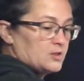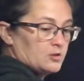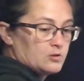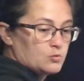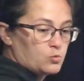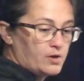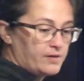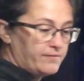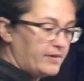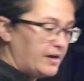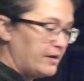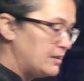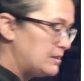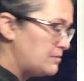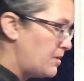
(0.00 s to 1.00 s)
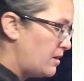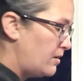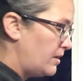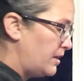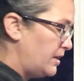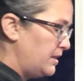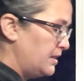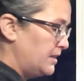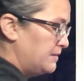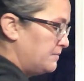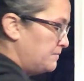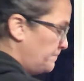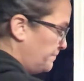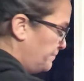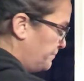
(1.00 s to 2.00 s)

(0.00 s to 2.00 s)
So it's 1 very small onion.